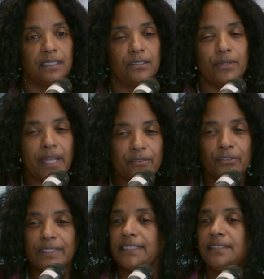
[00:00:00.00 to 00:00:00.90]
whoever
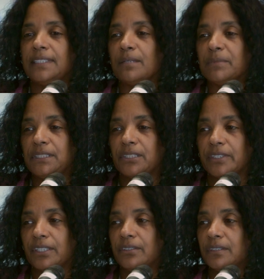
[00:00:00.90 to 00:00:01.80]
receives that
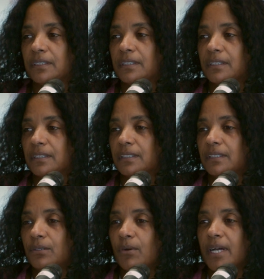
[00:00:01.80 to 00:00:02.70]
material,
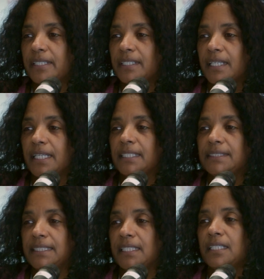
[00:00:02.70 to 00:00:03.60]
right,
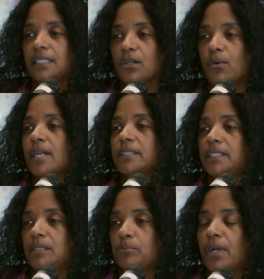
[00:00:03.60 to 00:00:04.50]
is getting a
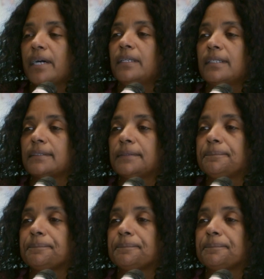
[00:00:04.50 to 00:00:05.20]
quality product.